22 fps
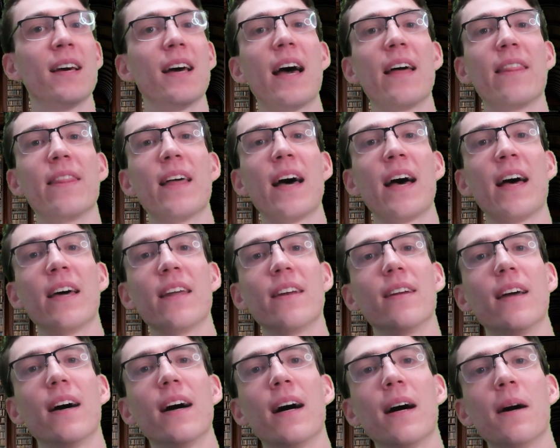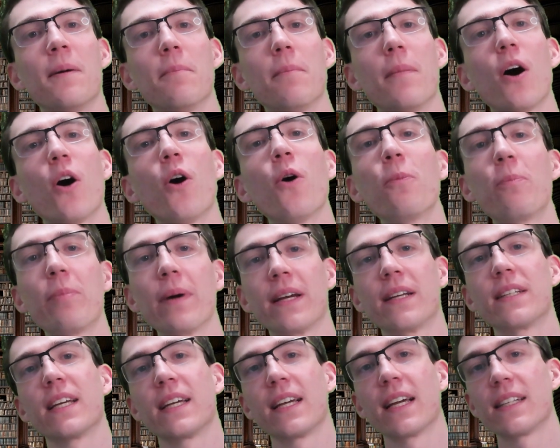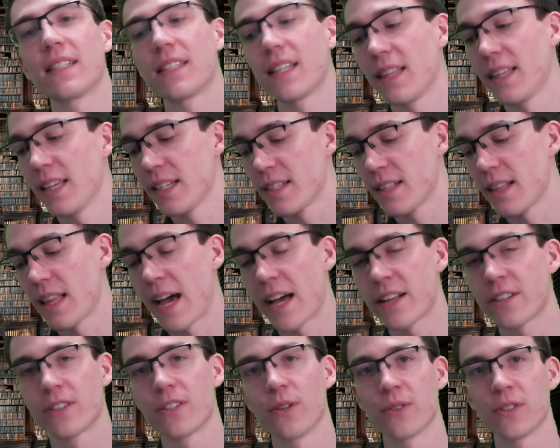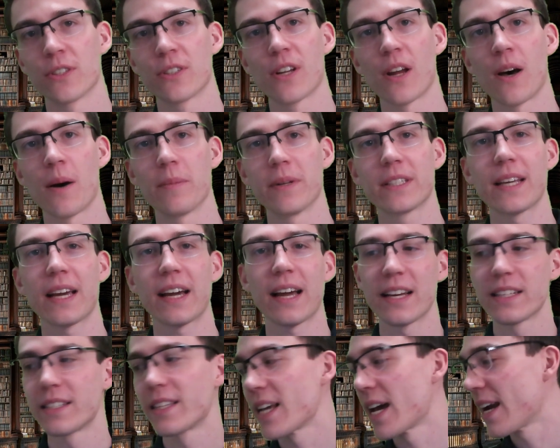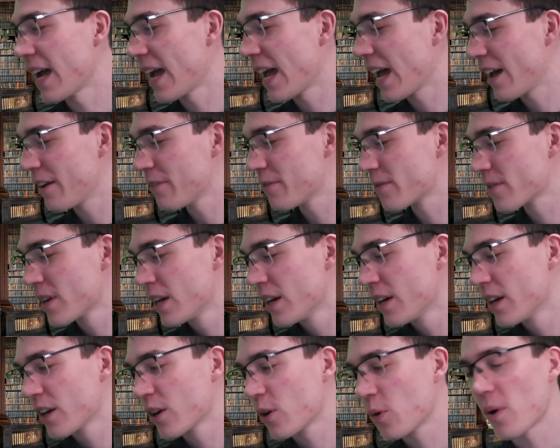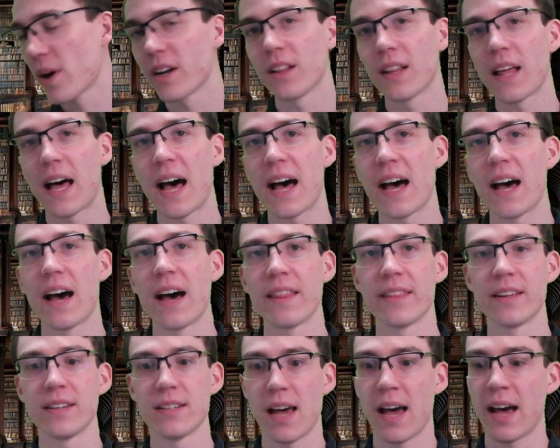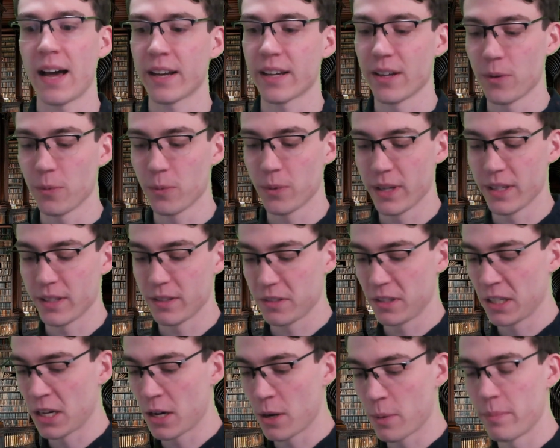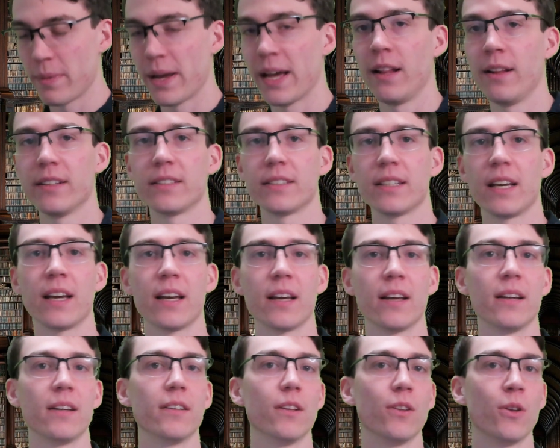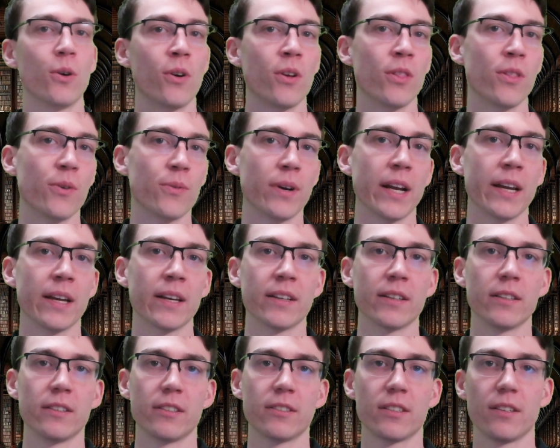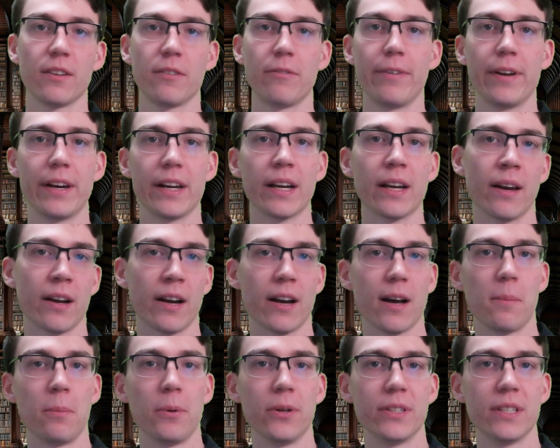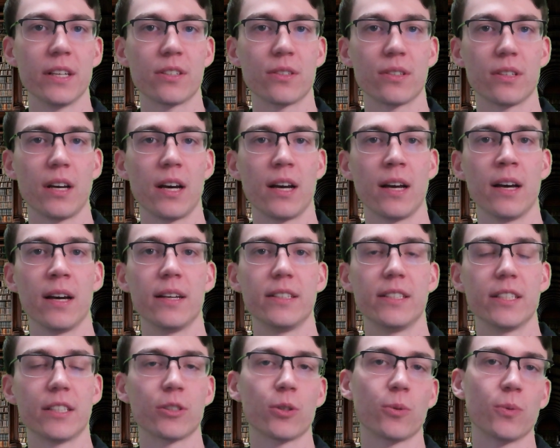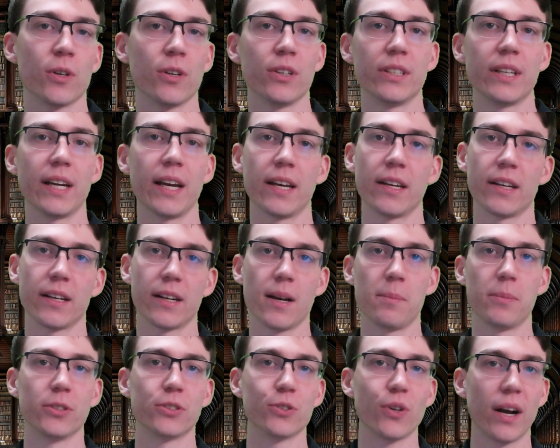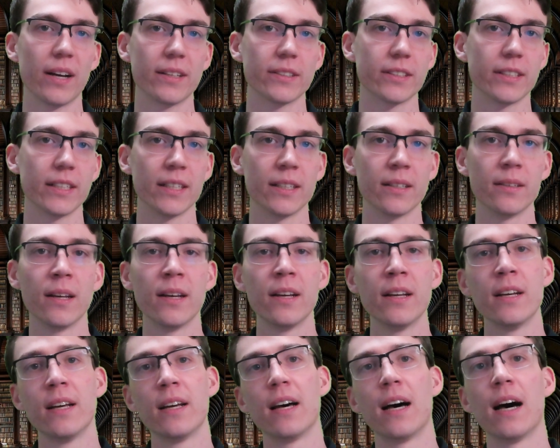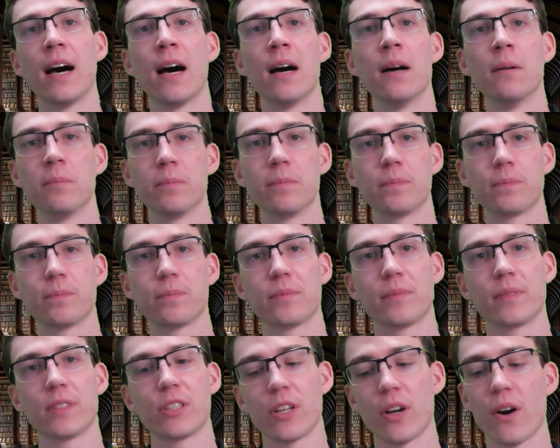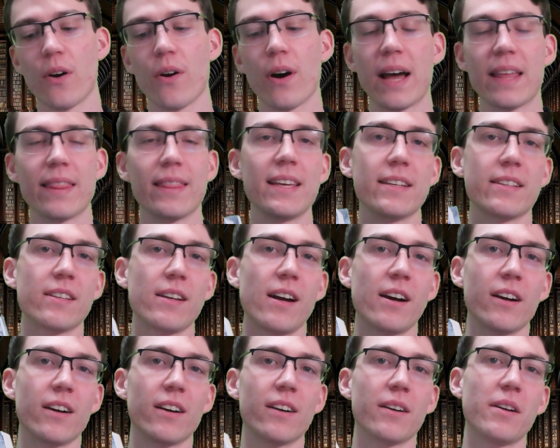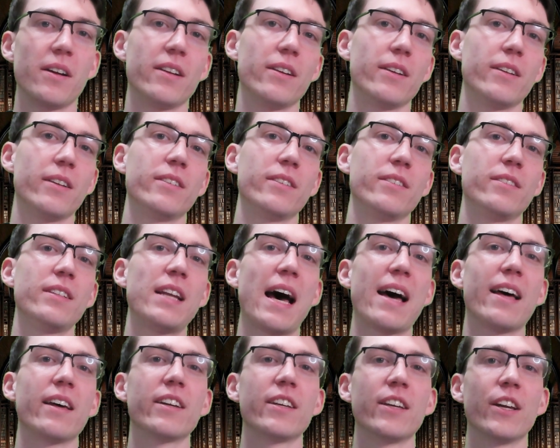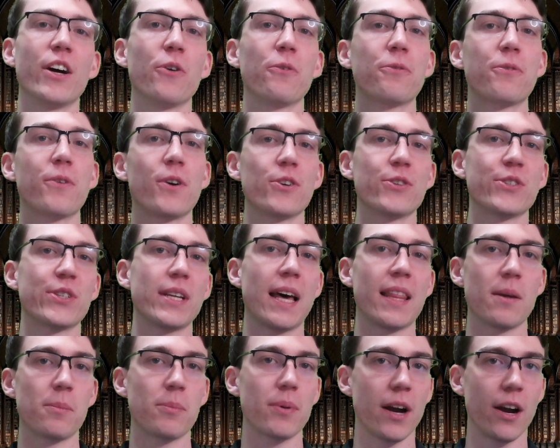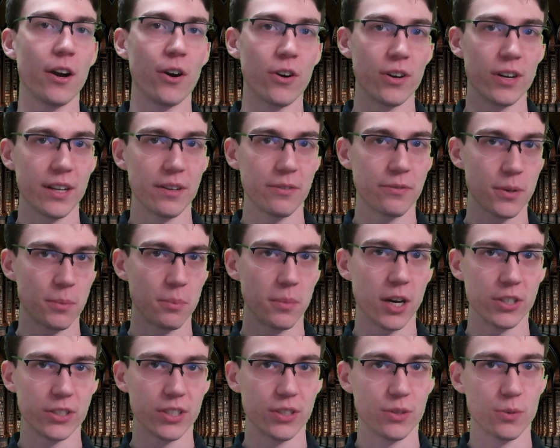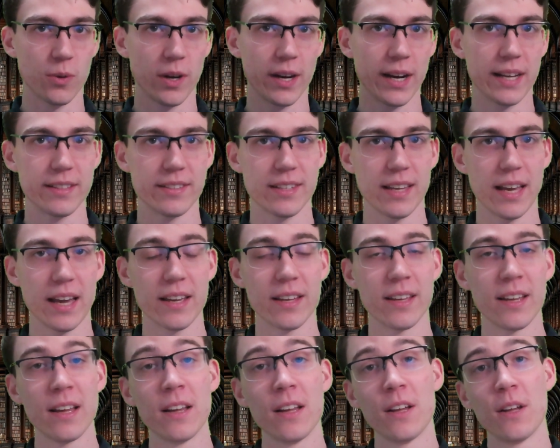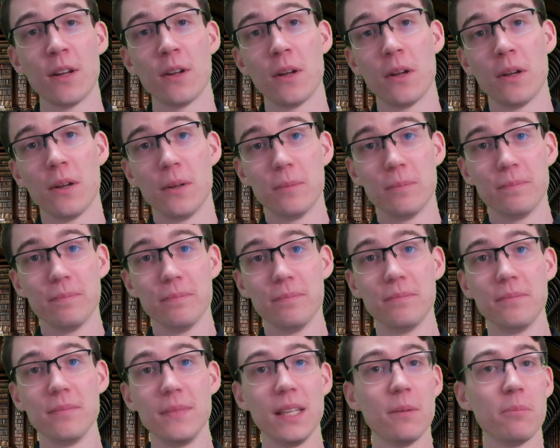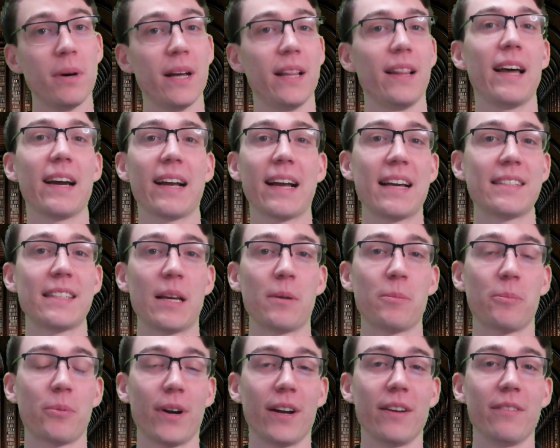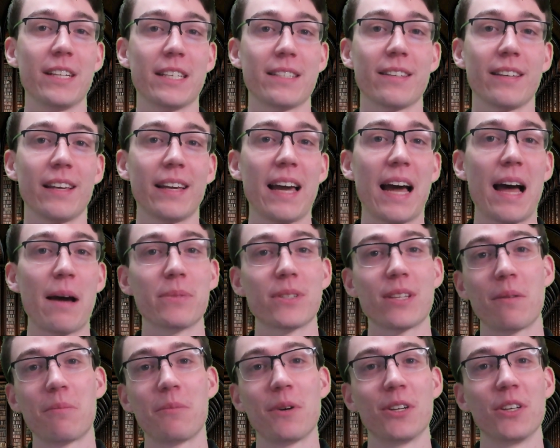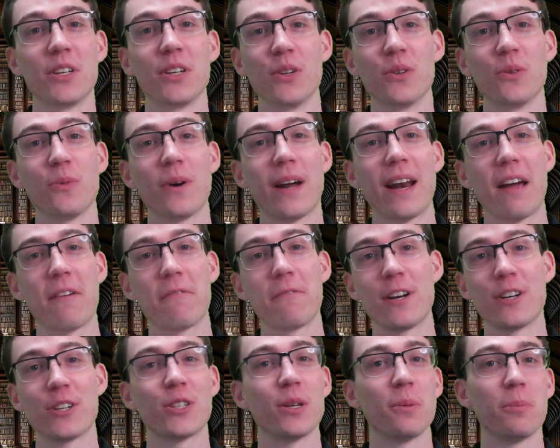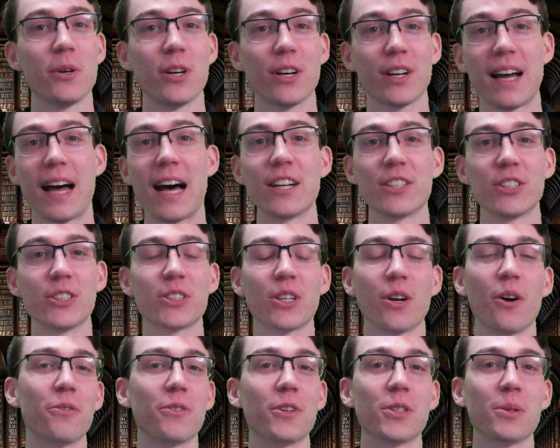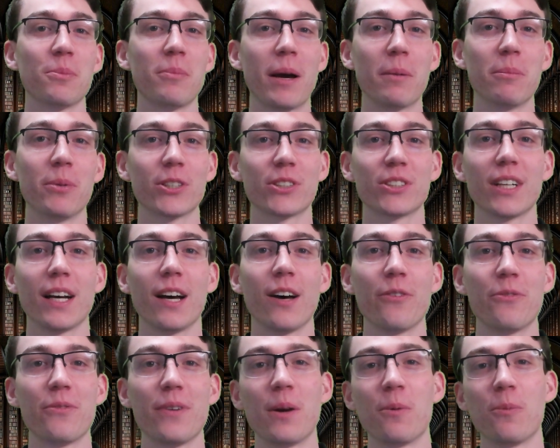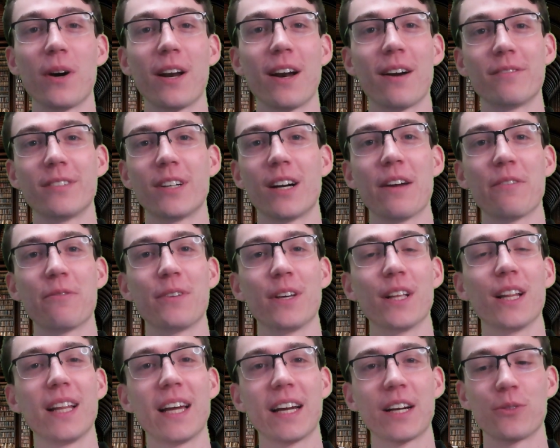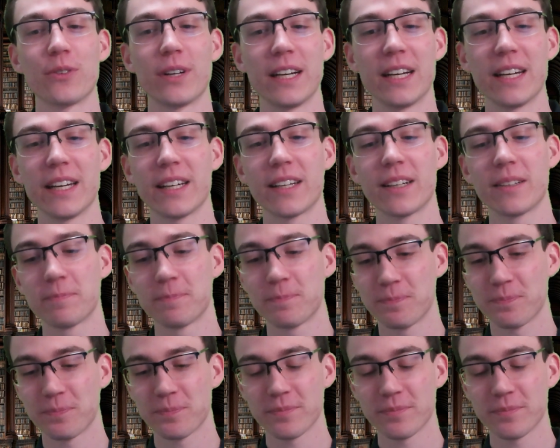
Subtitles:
and then hoping to get to these last 2 installments. Like I said, I have quite a lot on the docket with Malazan, Lord of the Rings, fitting in a couple Discworld and a couple Dresden. And these are not first on the priority for March, is what I'd say. But like I said previously, I'm someone who, when I finish a book, I'll just go over to my bookshelf, and whatever I feel like reading